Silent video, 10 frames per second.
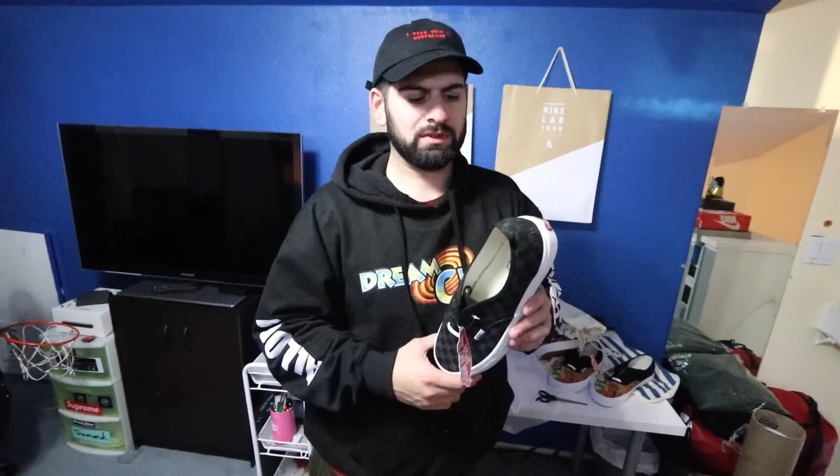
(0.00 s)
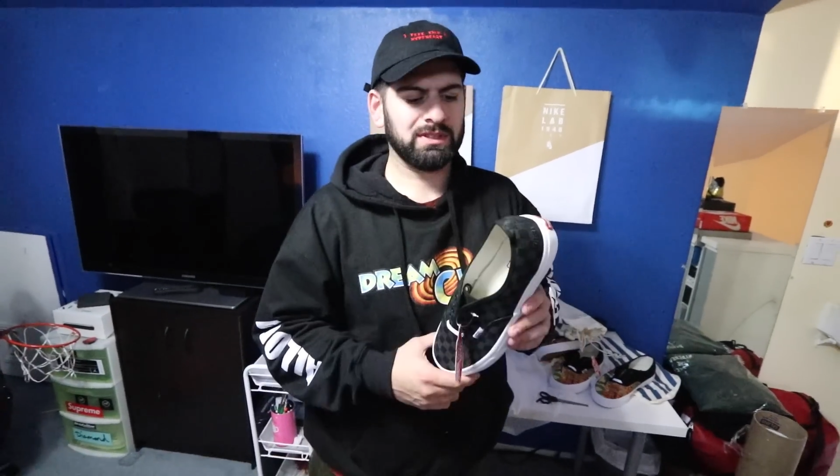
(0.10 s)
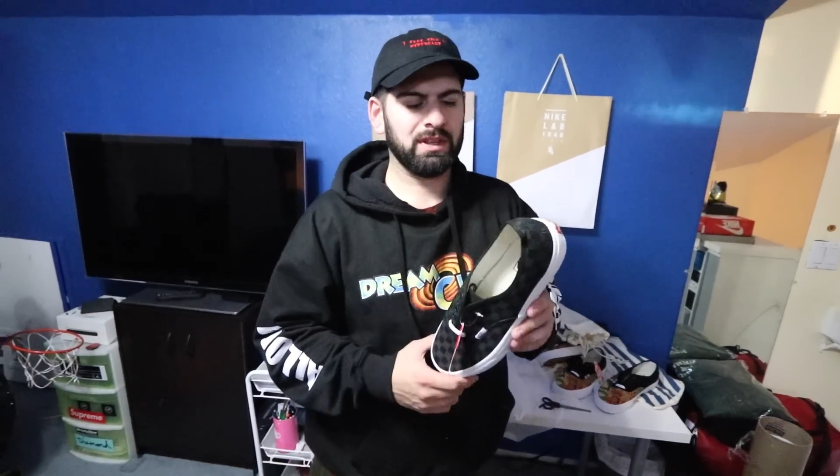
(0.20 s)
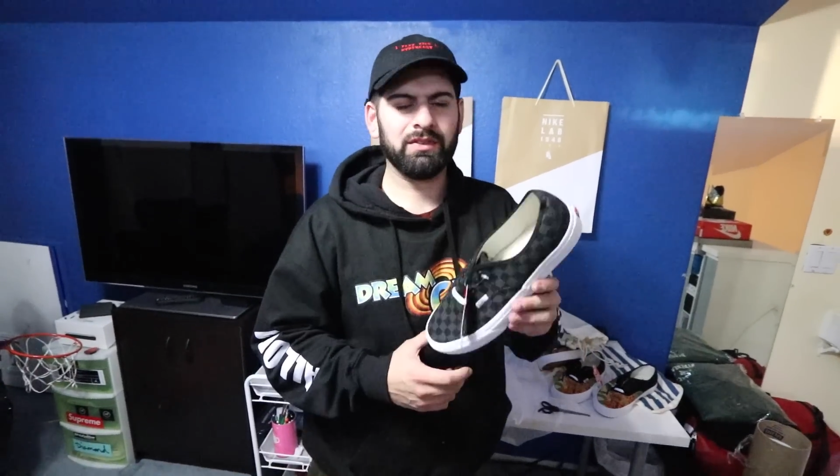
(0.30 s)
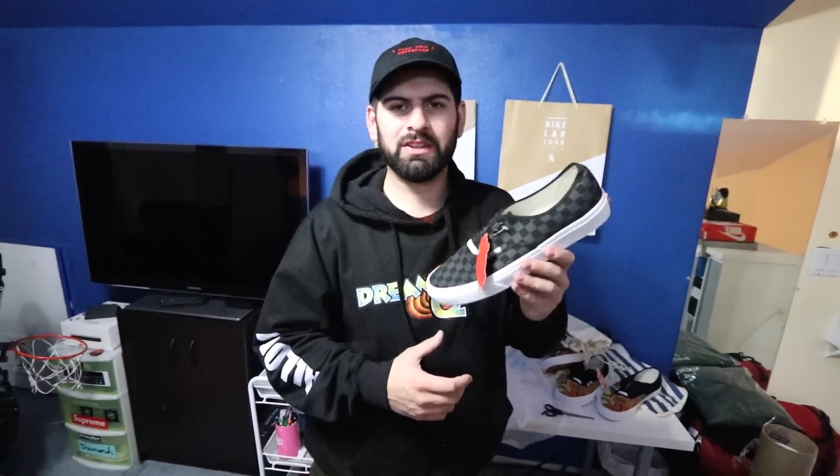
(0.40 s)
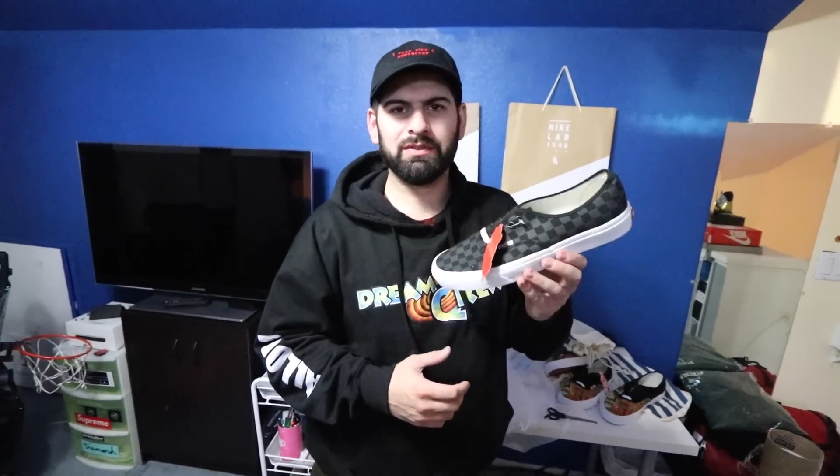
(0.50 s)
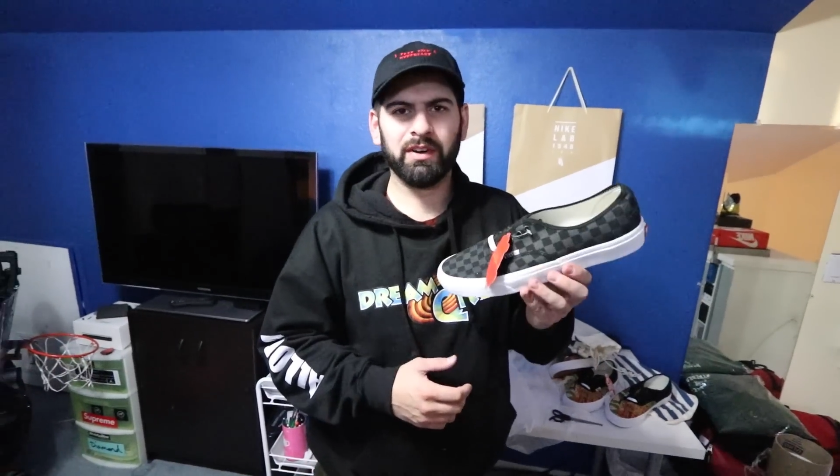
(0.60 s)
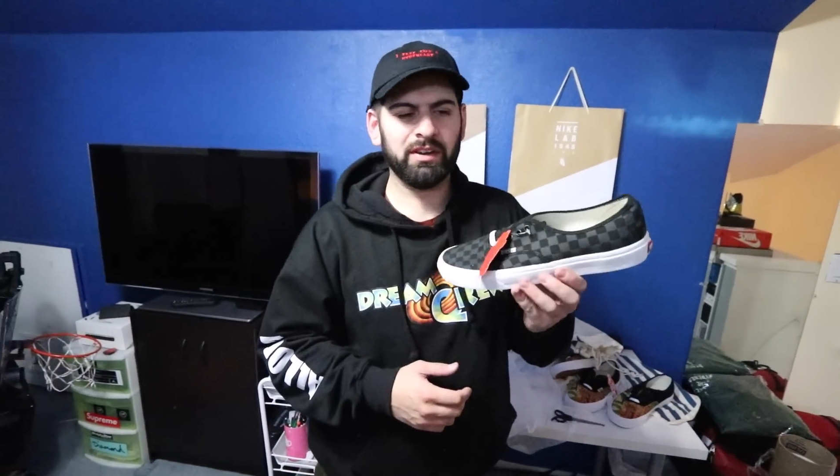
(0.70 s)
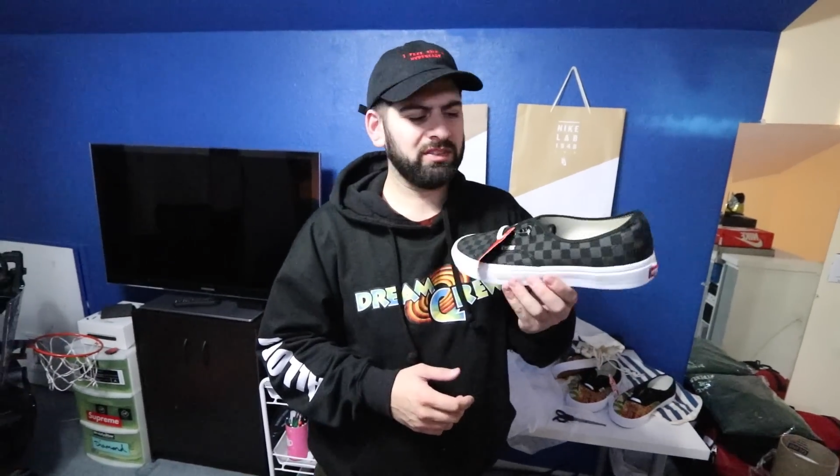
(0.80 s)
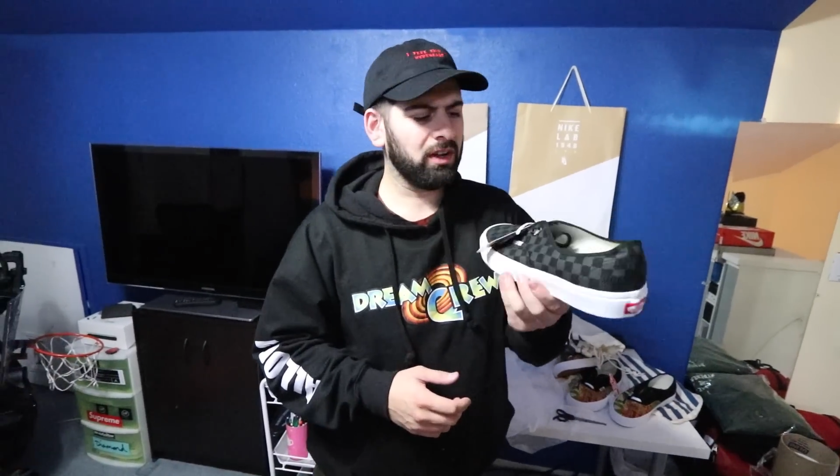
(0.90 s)

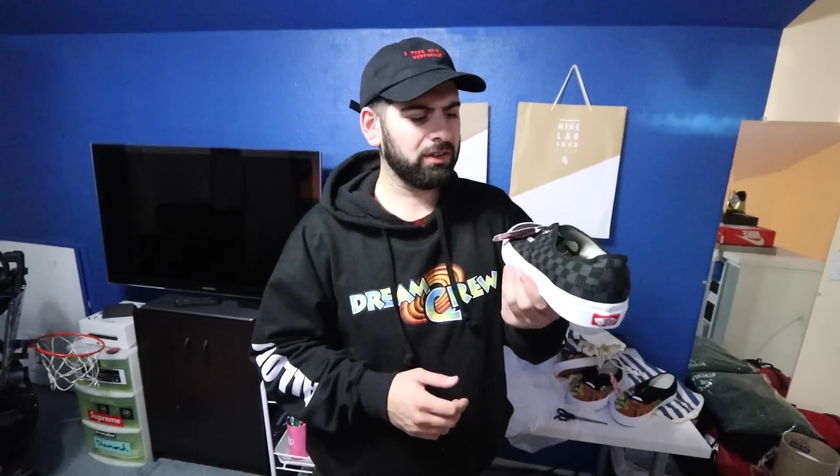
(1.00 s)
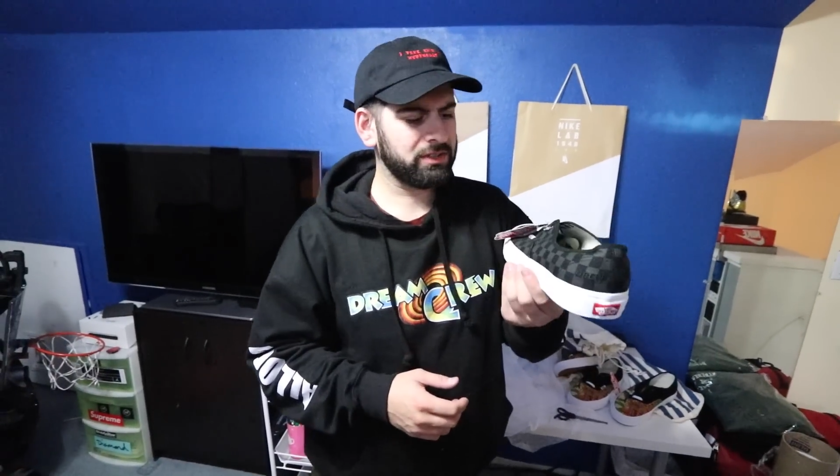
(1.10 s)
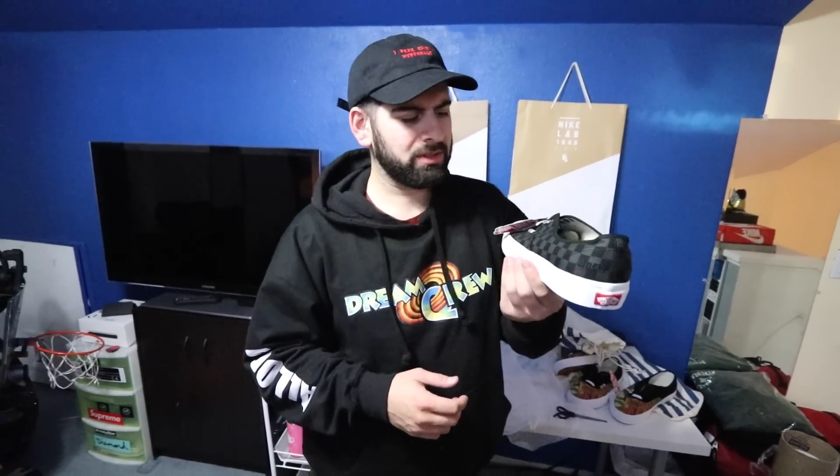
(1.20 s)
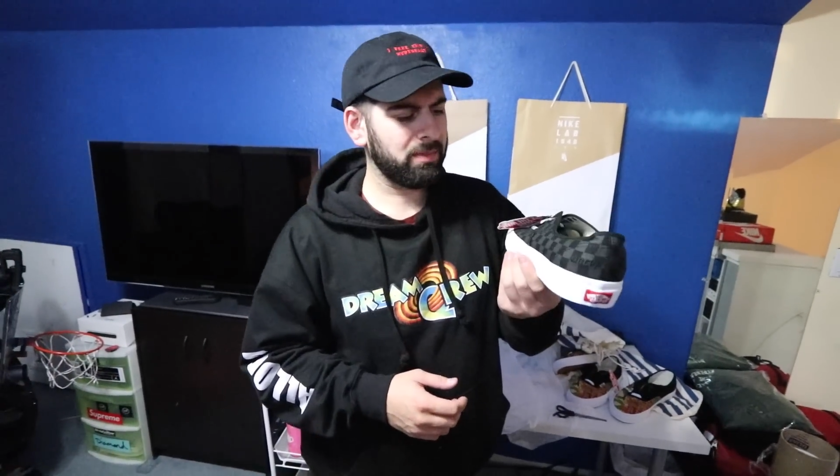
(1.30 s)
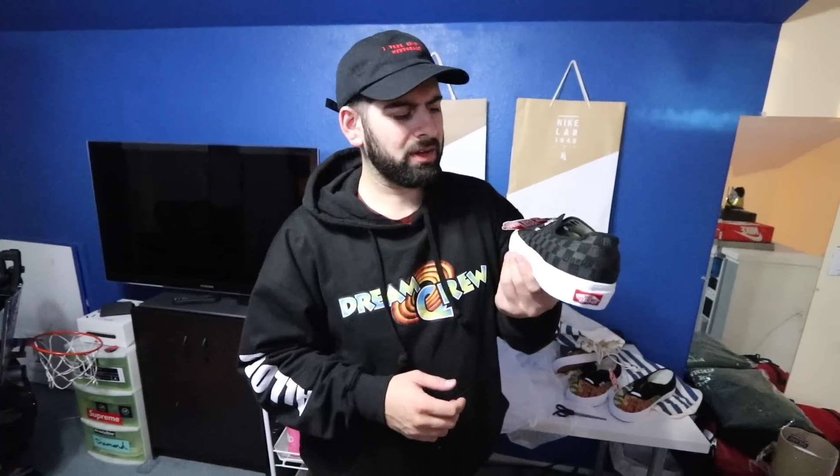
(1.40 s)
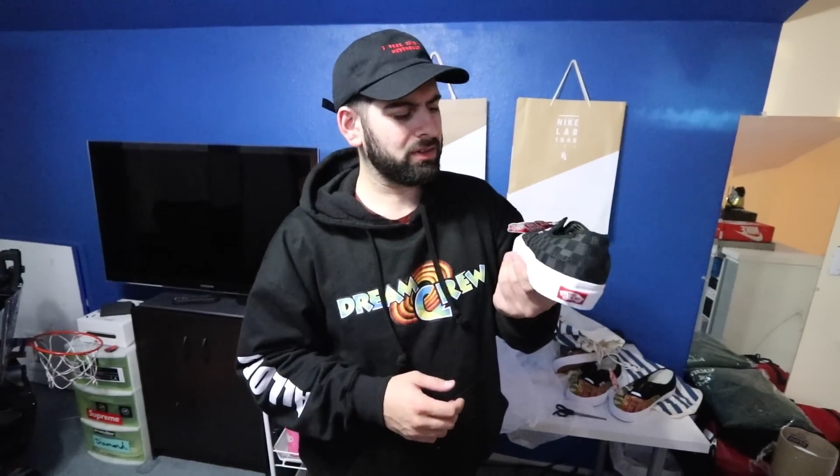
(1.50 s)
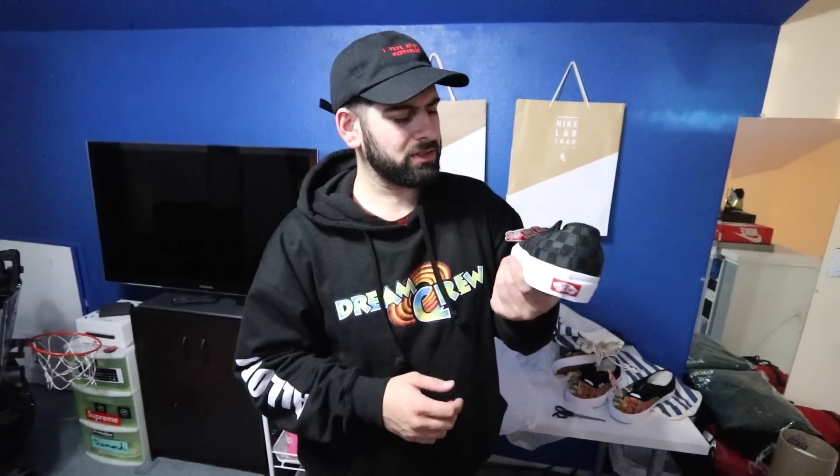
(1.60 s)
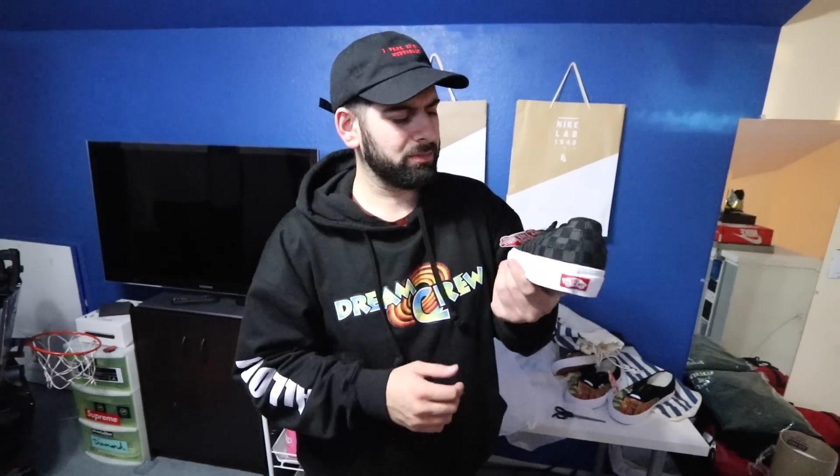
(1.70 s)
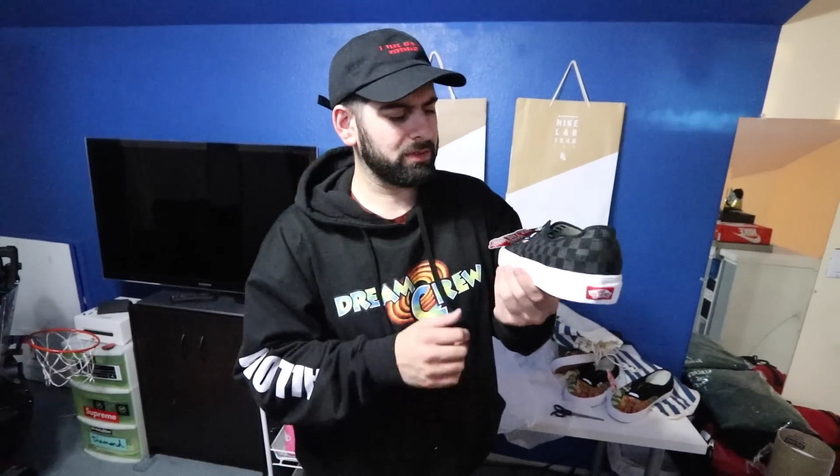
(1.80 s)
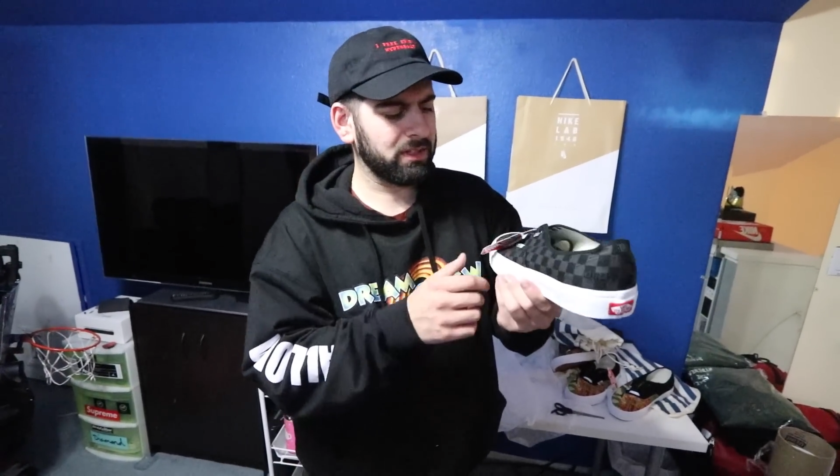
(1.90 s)
$75 to make or
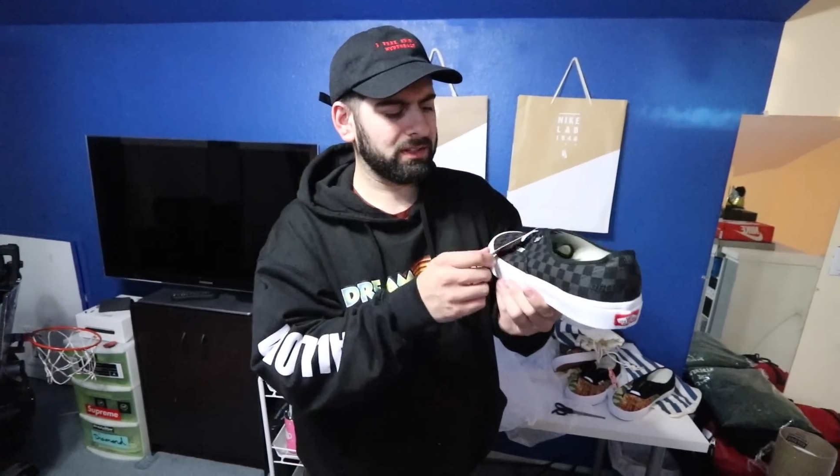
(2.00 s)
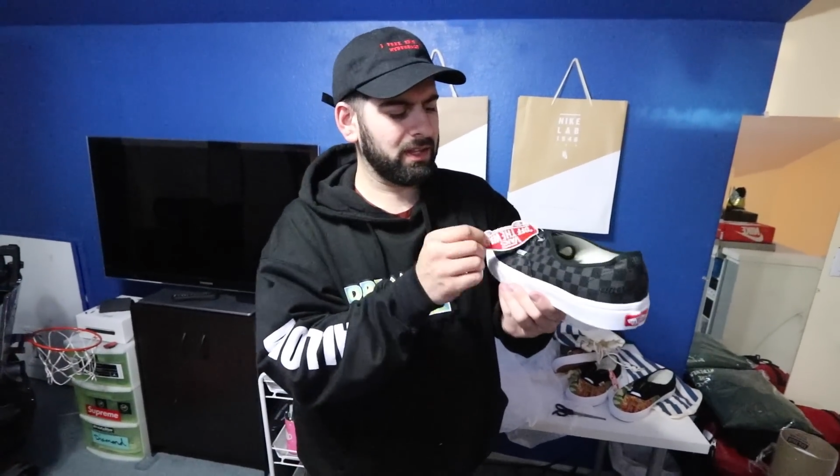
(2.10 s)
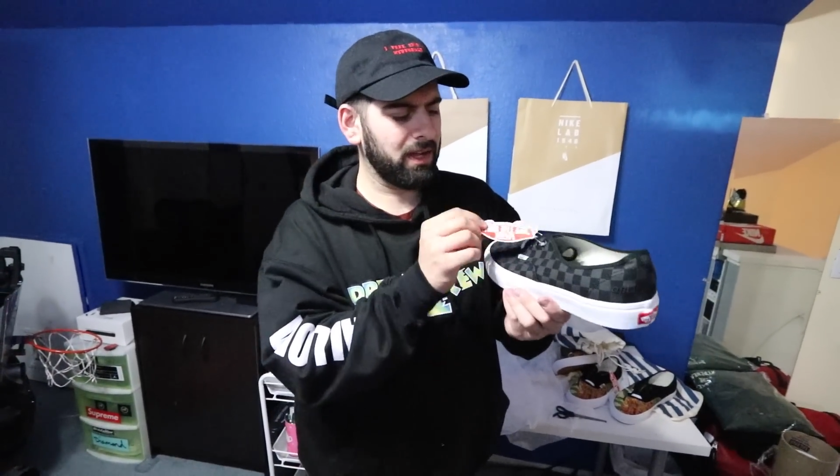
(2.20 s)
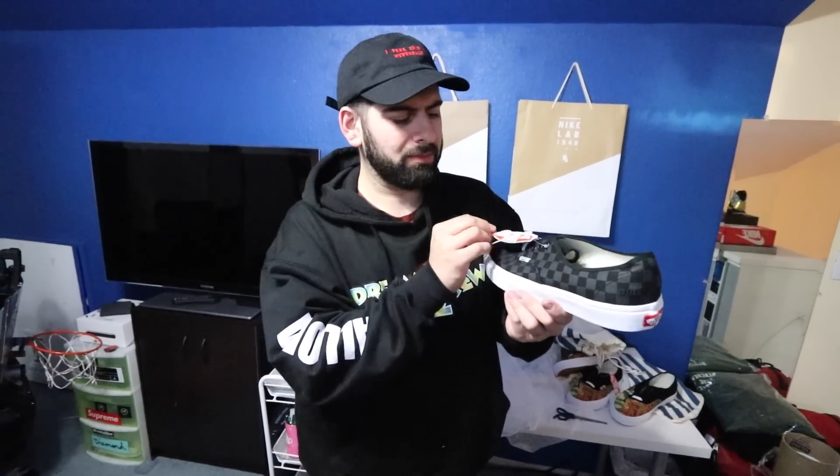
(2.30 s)
something like that.